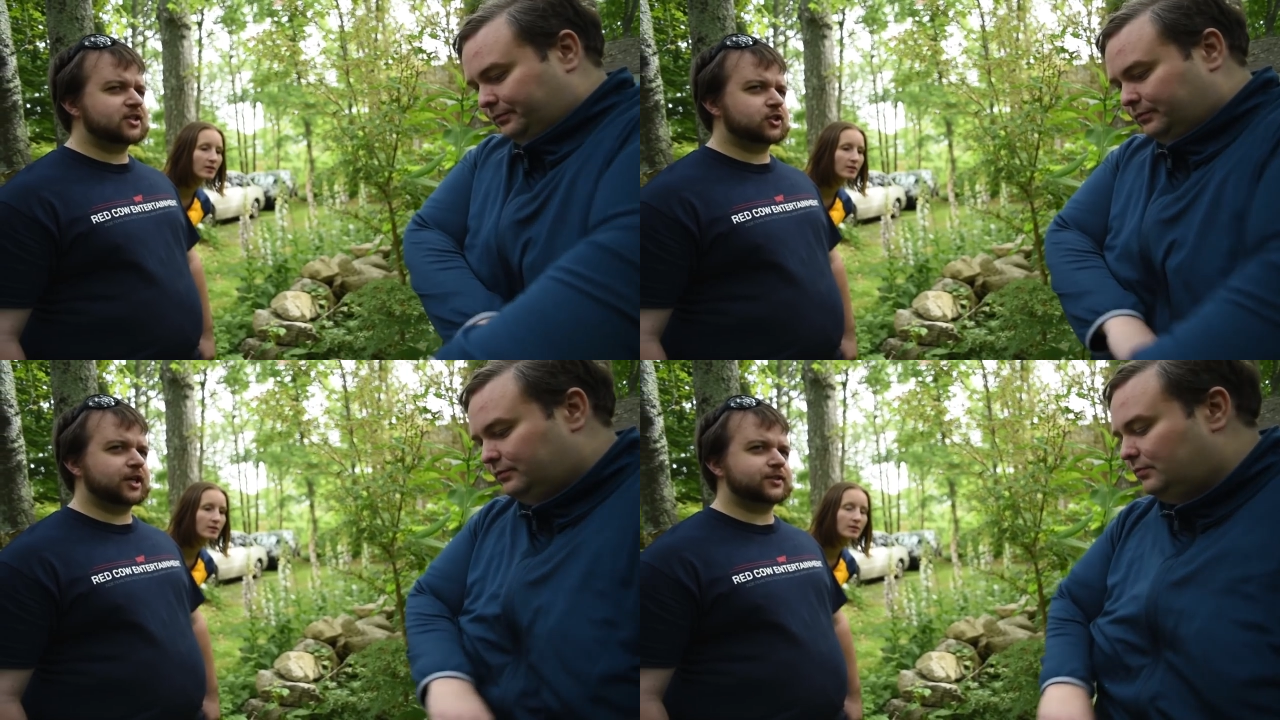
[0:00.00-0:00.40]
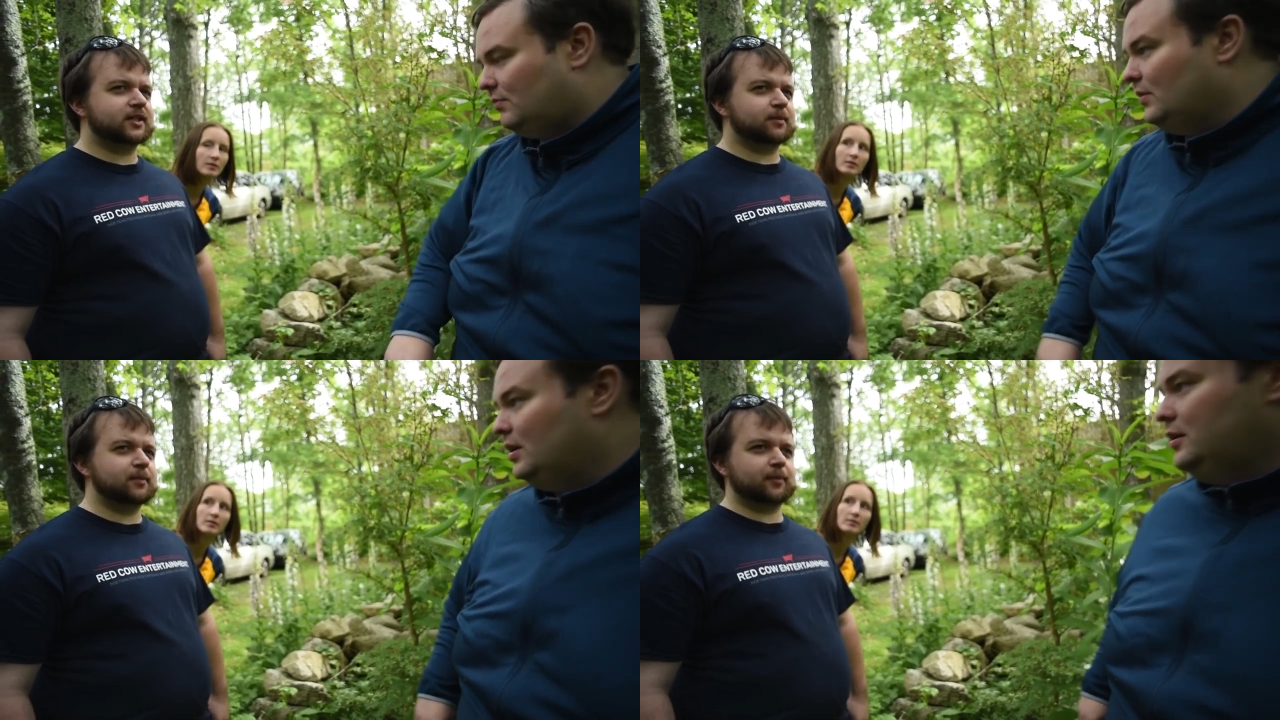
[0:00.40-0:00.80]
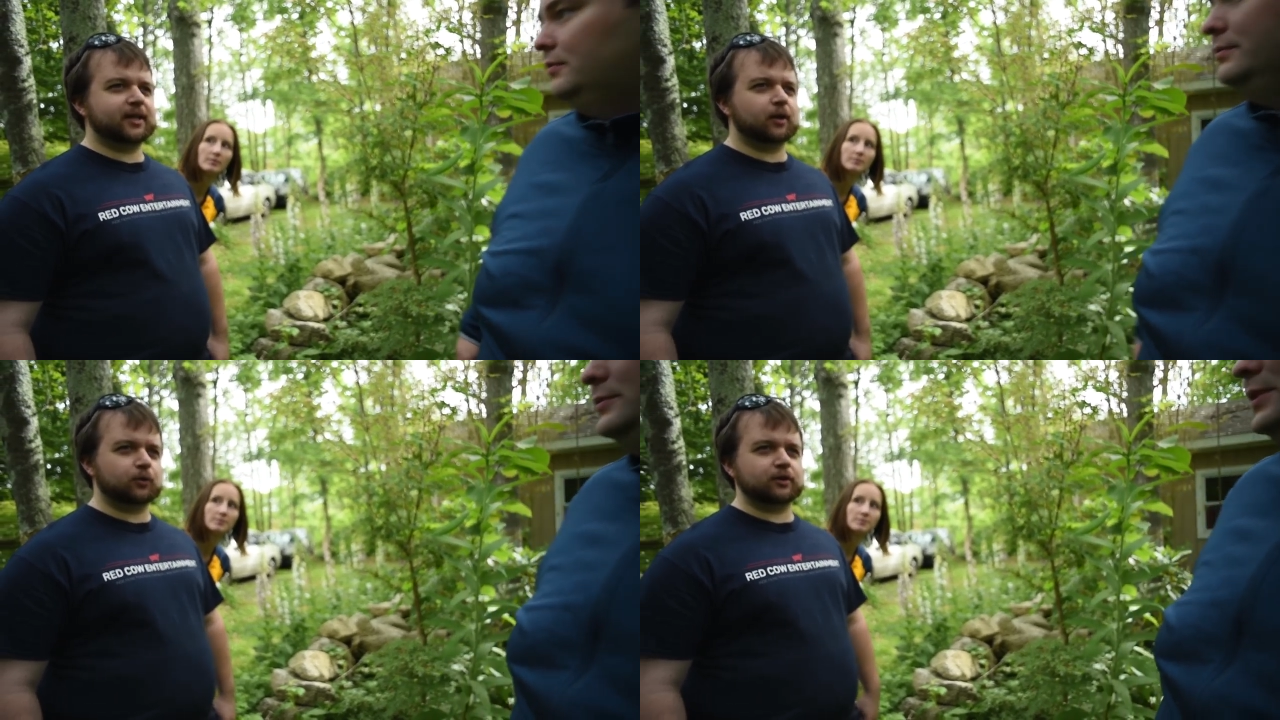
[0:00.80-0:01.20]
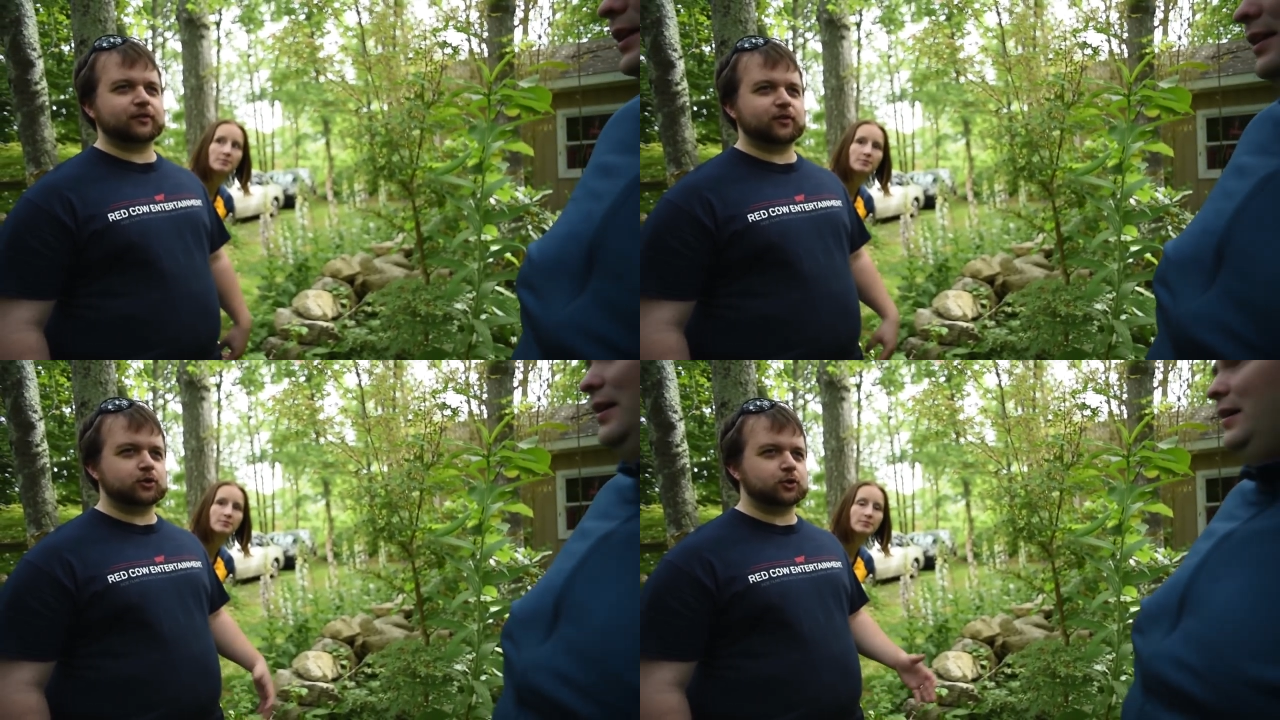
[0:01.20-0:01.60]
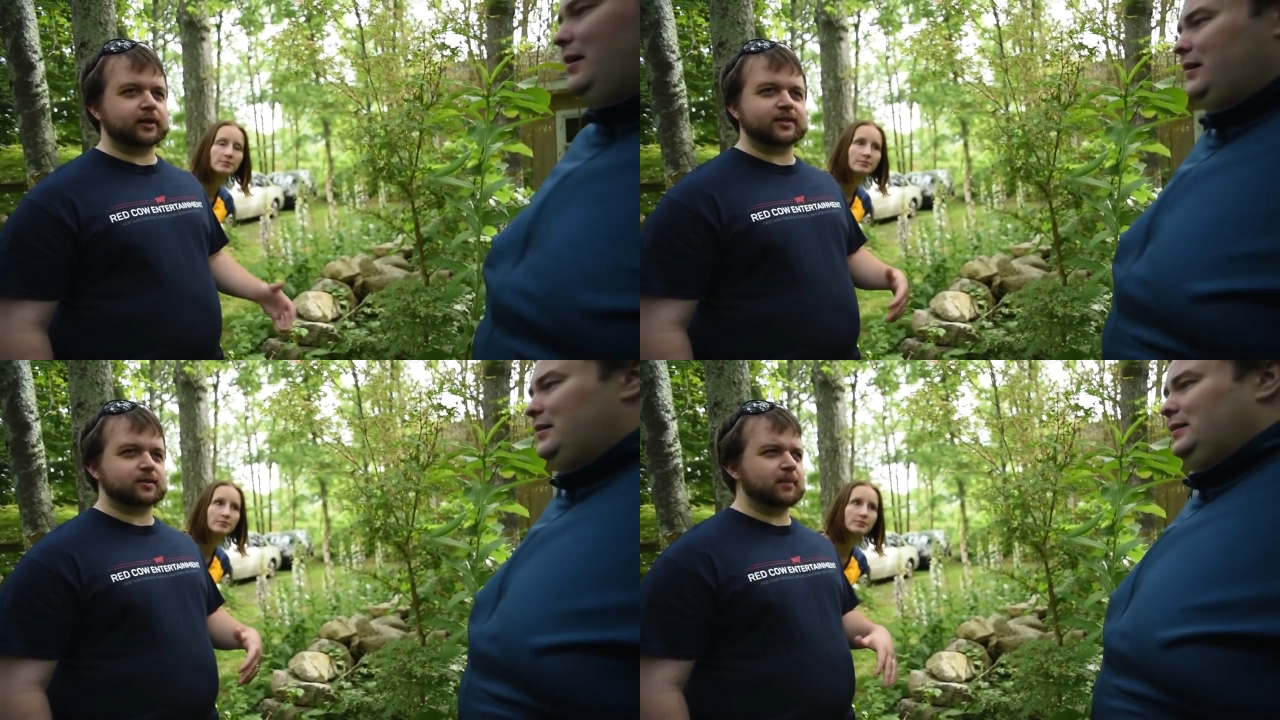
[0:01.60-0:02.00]
Speaker 1: I suggested that maybe get rid of a few
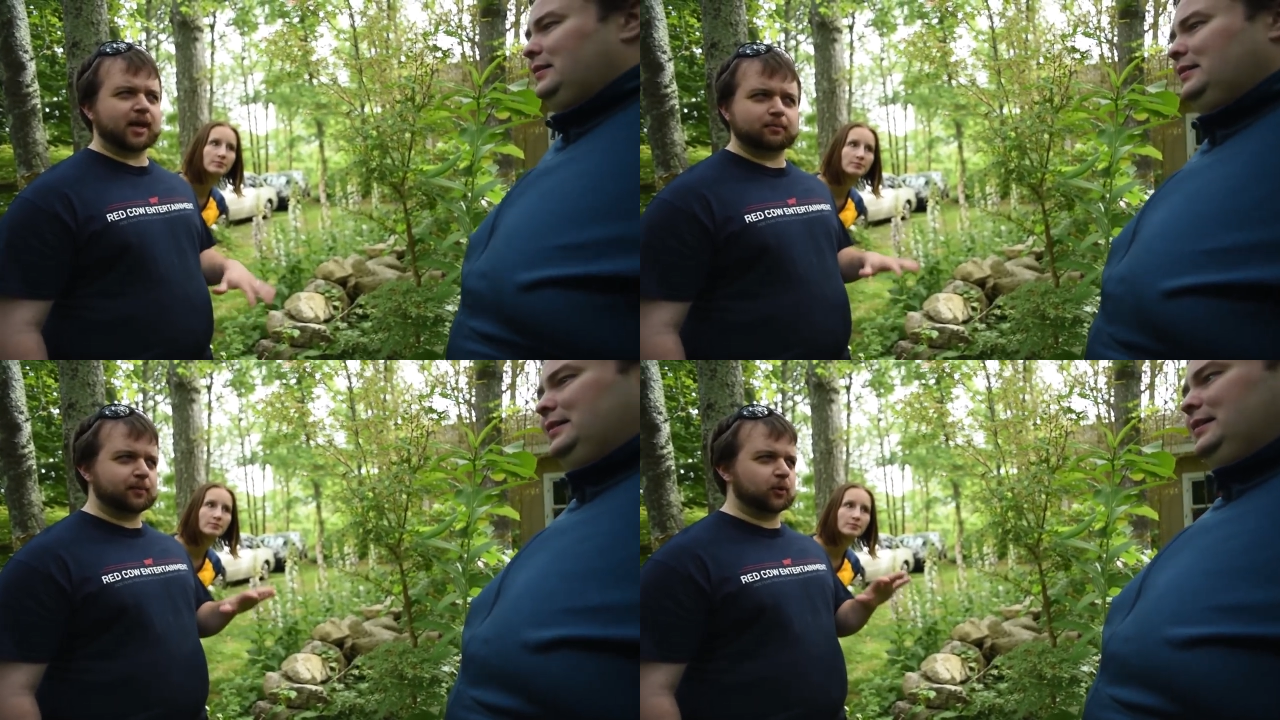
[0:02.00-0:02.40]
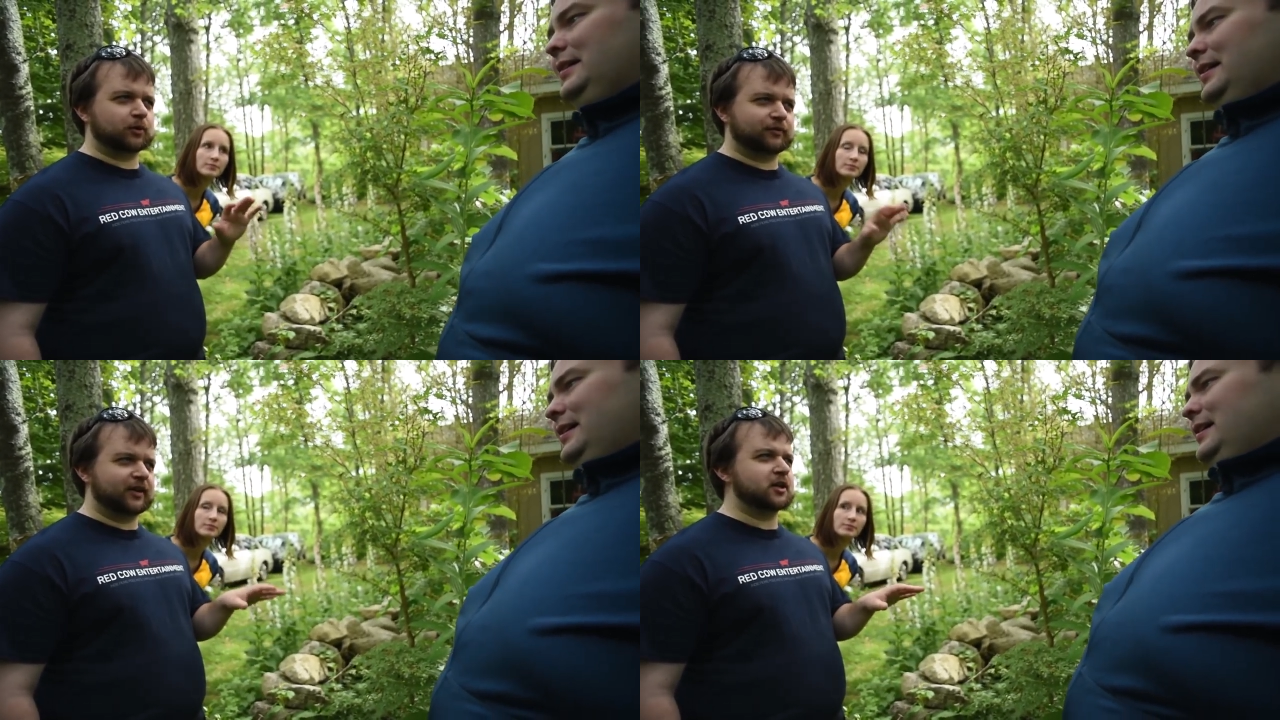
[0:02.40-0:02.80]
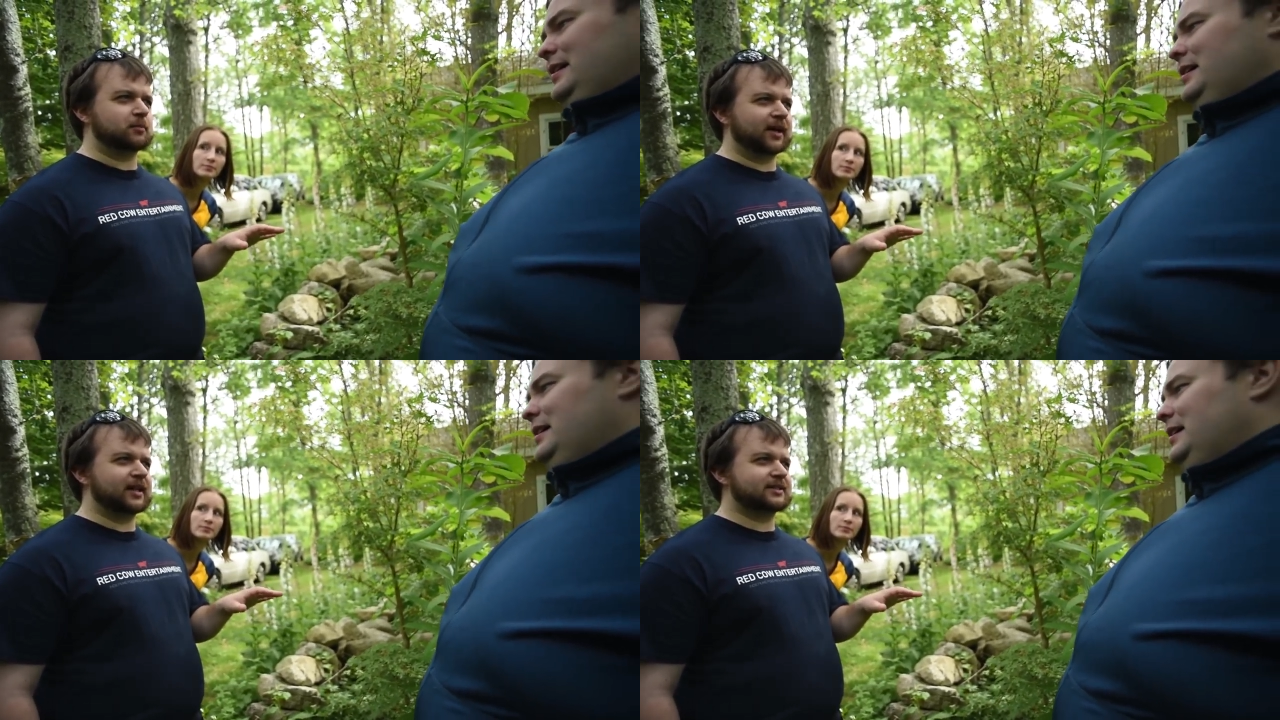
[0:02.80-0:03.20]
trees, and man, people are offended by